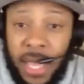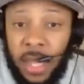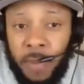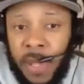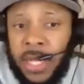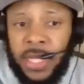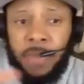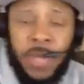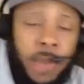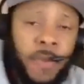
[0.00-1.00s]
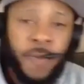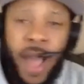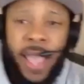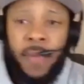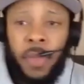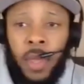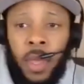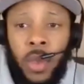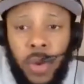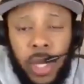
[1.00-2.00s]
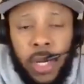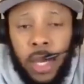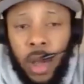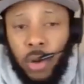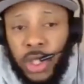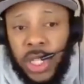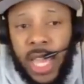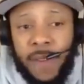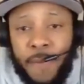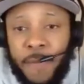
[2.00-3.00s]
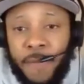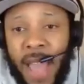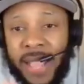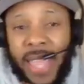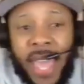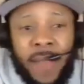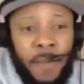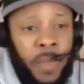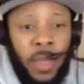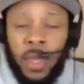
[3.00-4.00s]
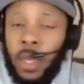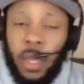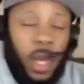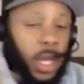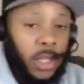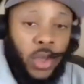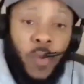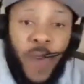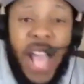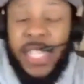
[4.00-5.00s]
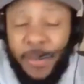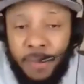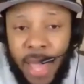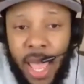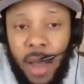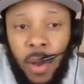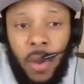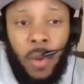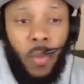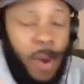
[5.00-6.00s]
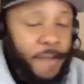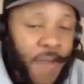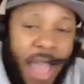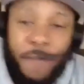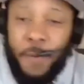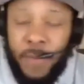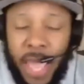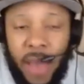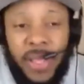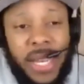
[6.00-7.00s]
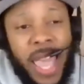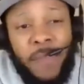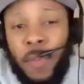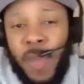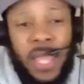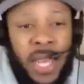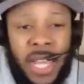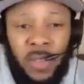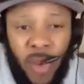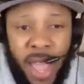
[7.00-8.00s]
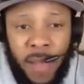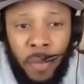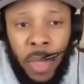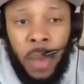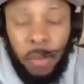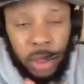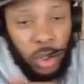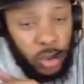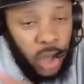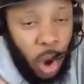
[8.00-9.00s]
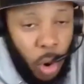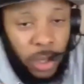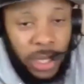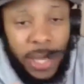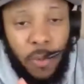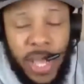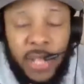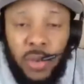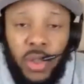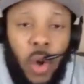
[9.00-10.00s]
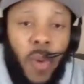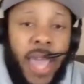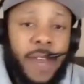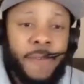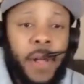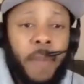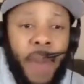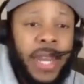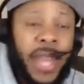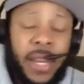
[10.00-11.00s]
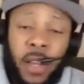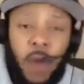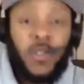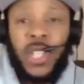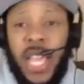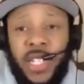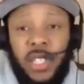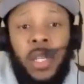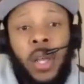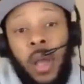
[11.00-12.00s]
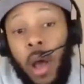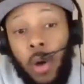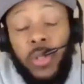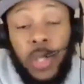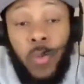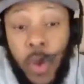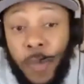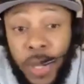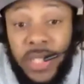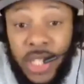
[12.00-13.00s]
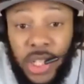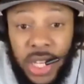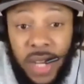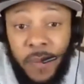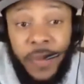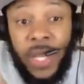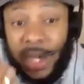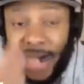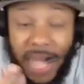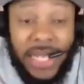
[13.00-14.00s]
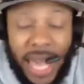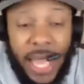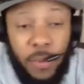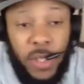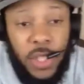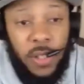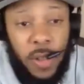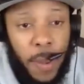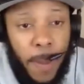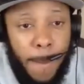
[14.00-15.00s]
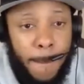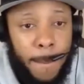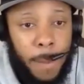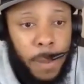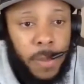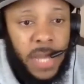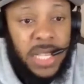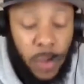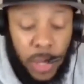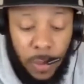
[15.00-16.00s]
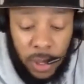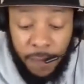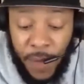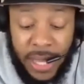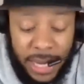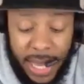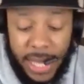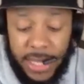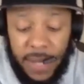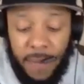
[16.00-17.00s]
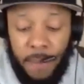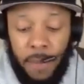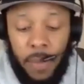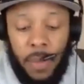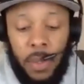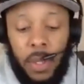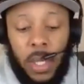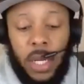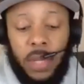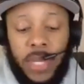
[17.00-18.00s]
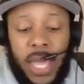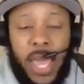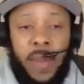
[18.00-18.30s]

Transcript: It could have been the September fight. You could have negotiated for a fight that 2 fights from now, 1 fight from now. It didn't have to be the next fight, but you totally weaseled your way the fuck up out of that negotiation on some real pussy shit. Duck language. That's really what the fuck it is. You know what I'm saying?